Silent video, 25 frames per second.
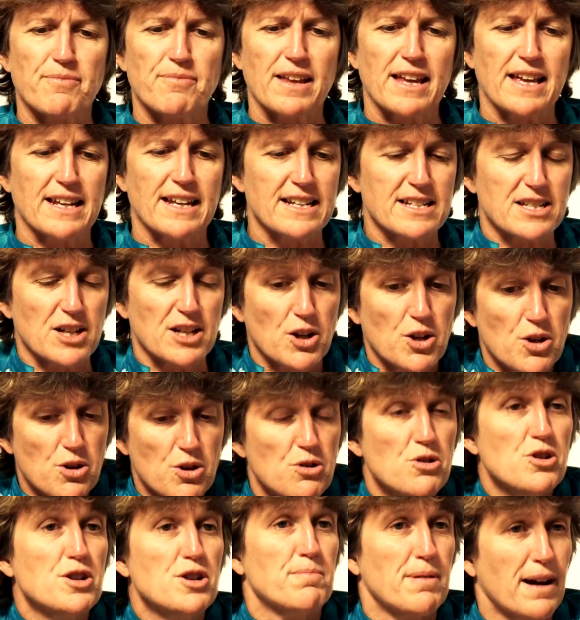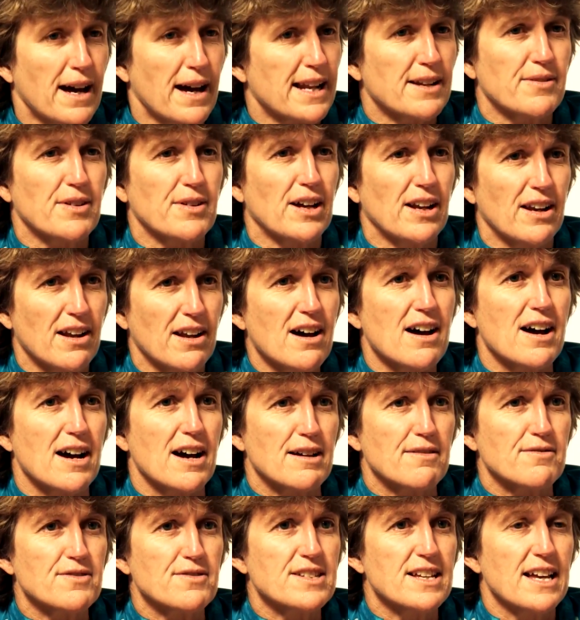It is a huge part of our
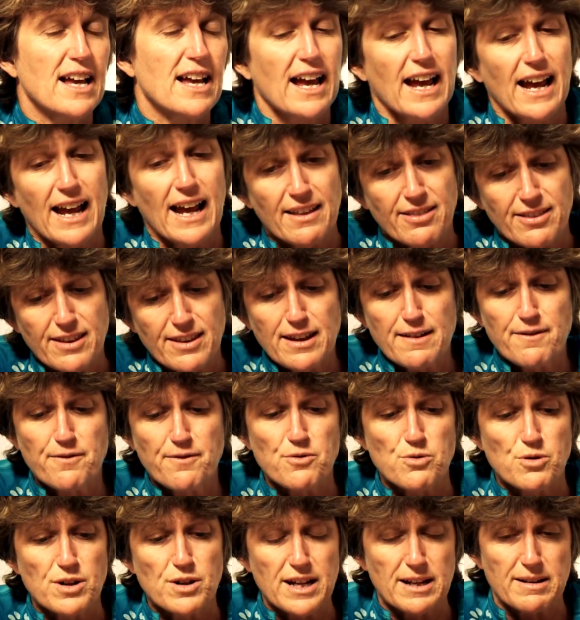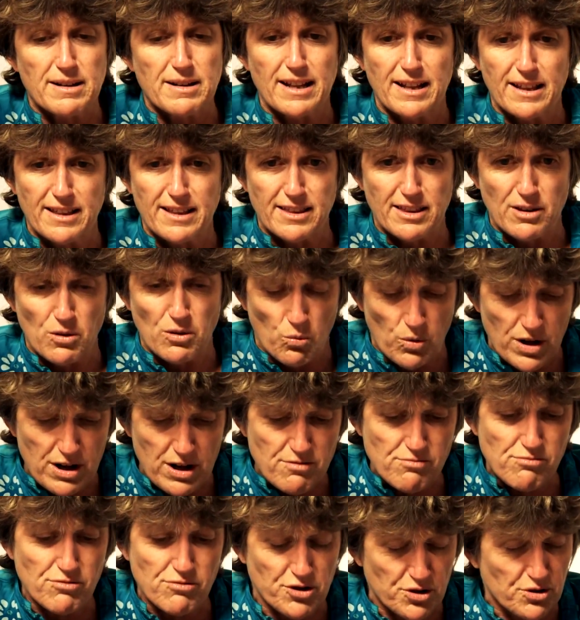lives, and therefore we
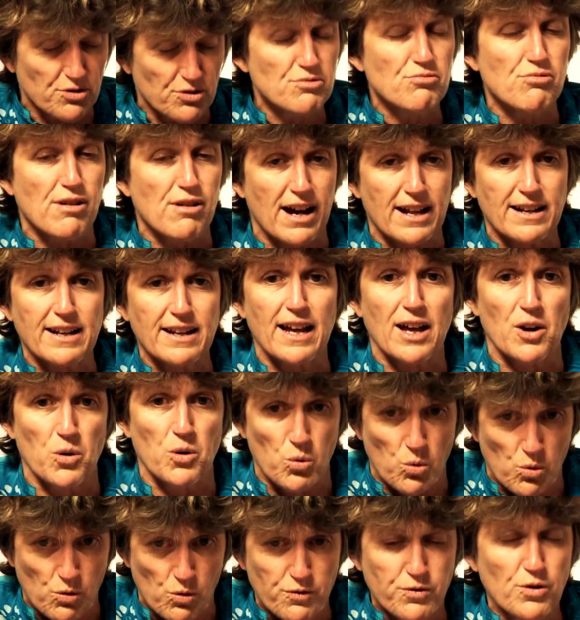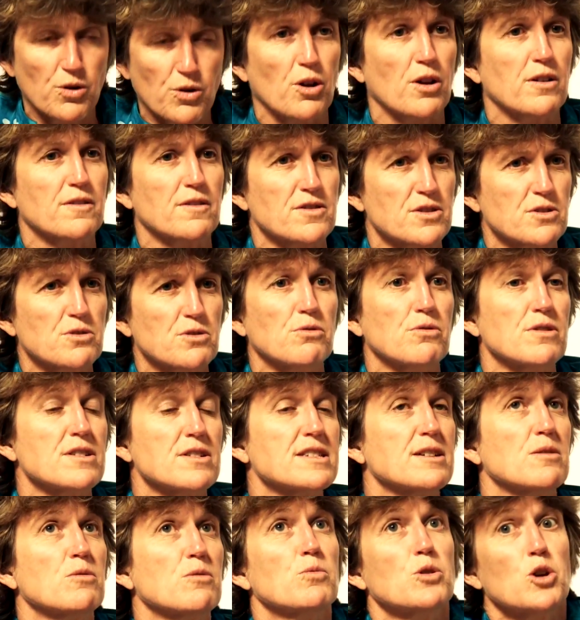do run an awful lot of stories
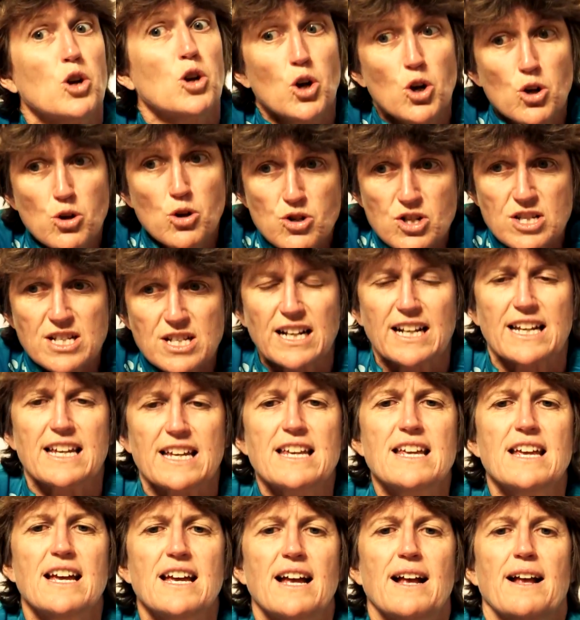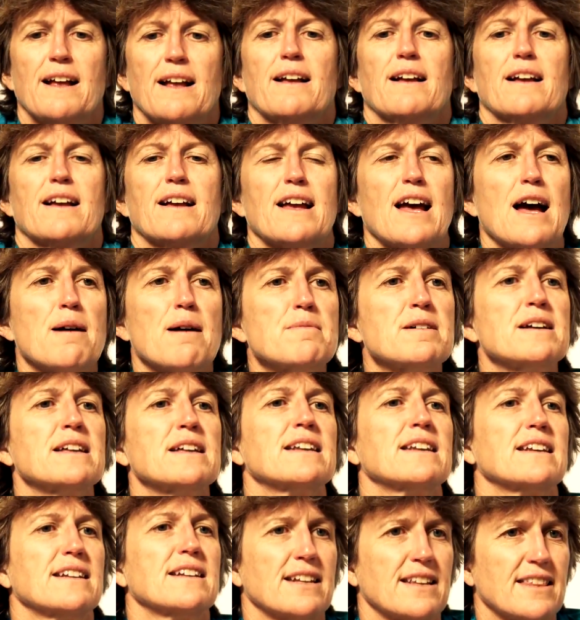that would loosely come
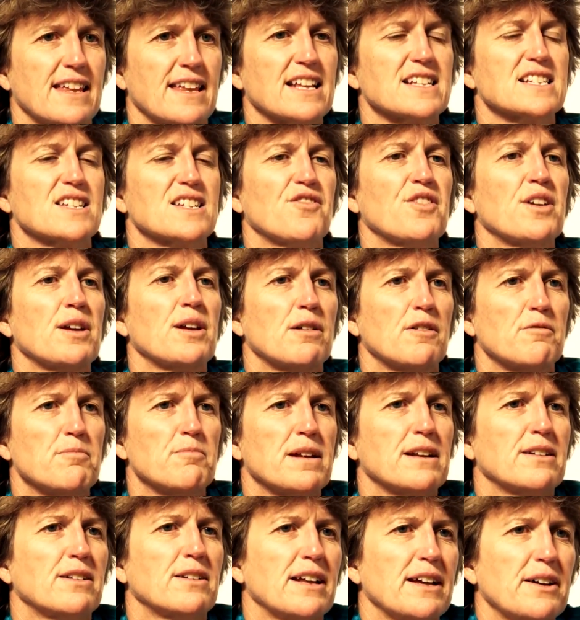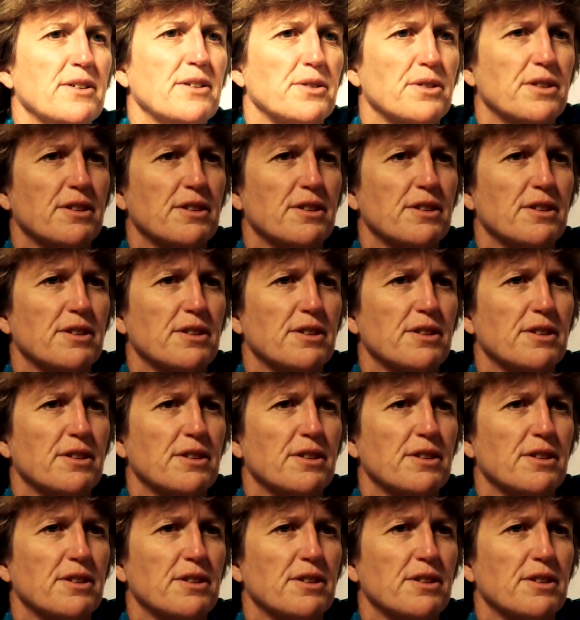into that sphere of mental health.